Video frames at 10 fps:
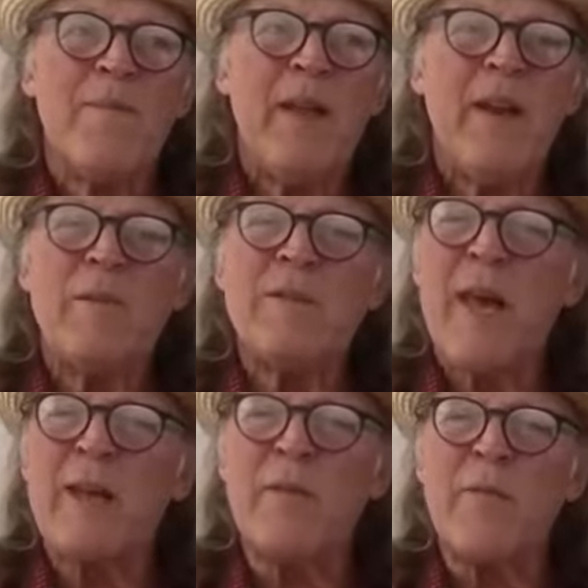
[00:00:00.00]
you know, I'm
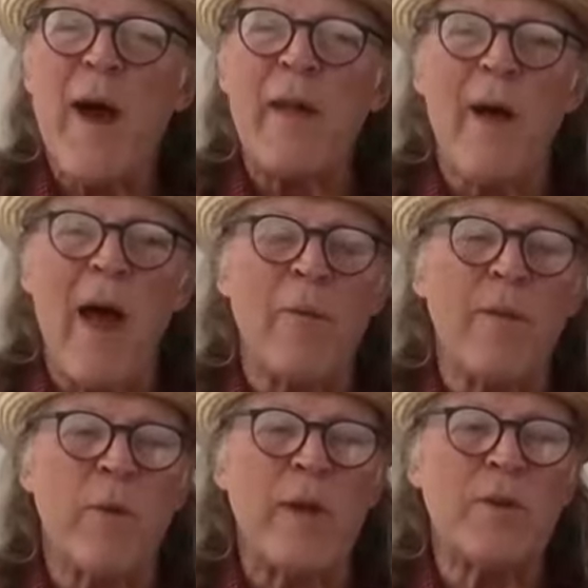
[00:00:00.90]
saying it's a fine line
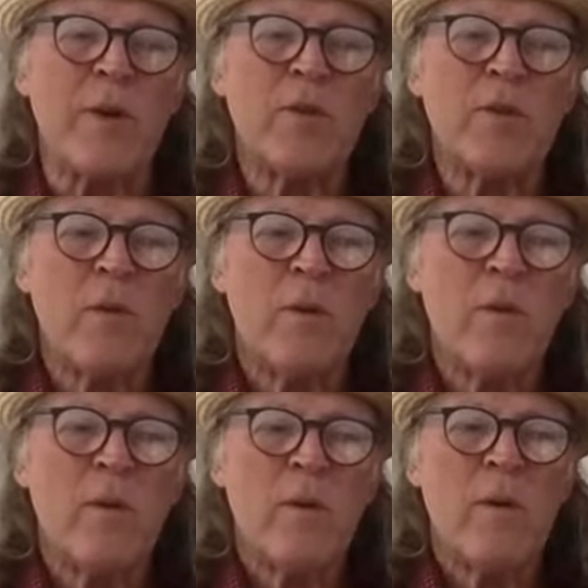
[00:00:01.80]
with research.
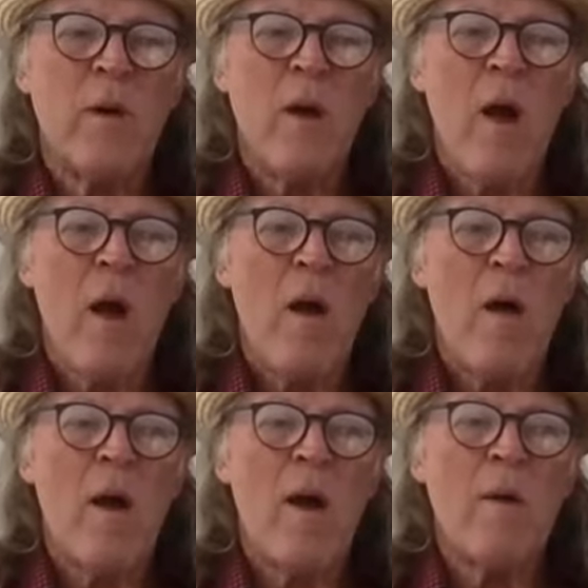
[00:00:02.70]

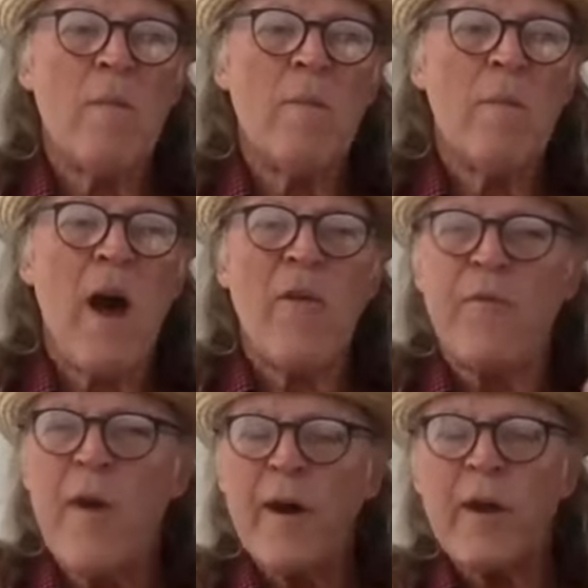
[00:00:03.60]
Uh, how
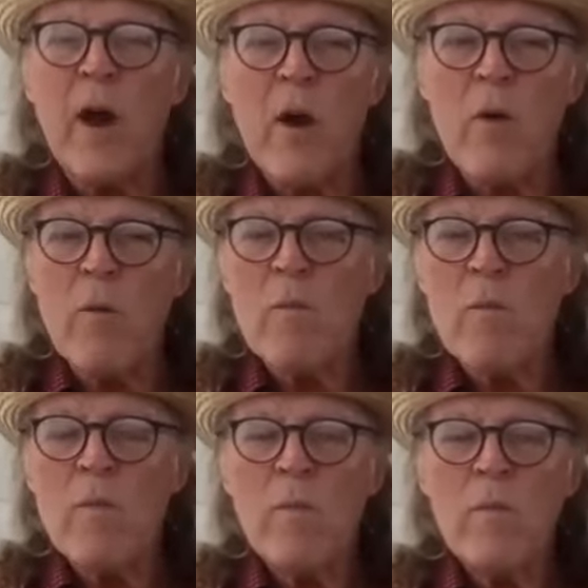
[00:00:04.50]
far to go?
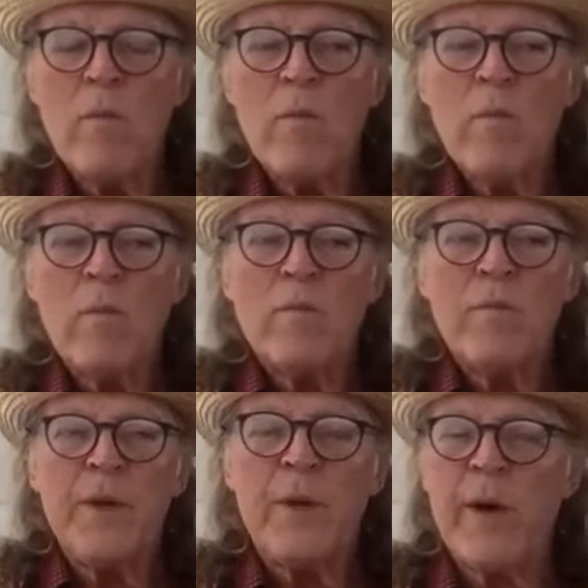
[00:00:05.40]

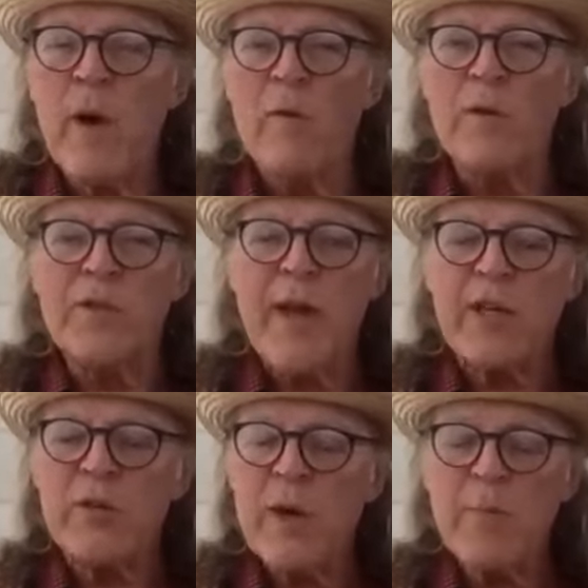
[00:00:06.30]
You don't want to
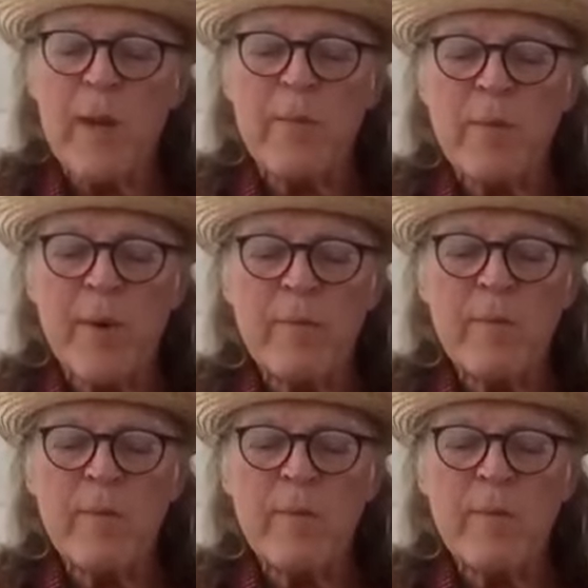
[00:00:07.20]
oversaturate people, but